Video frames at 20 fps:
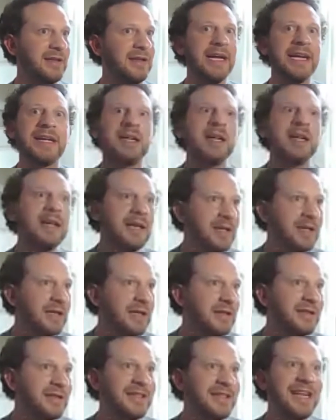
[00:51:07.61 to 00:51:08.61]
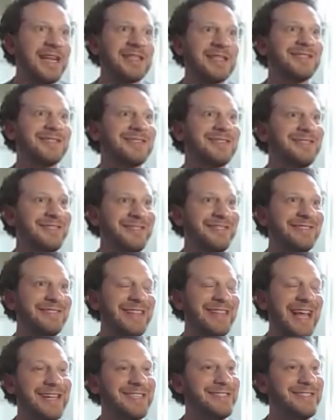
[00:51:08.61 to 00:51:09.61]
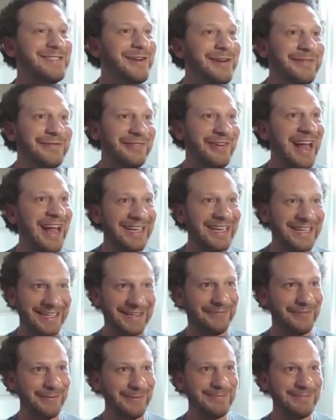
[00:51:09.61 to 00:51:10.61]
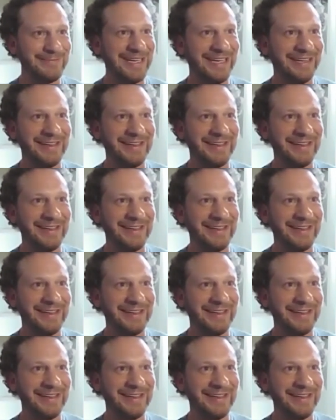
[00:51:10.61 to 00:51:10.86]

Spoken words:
Like that's nerve-wracking for me.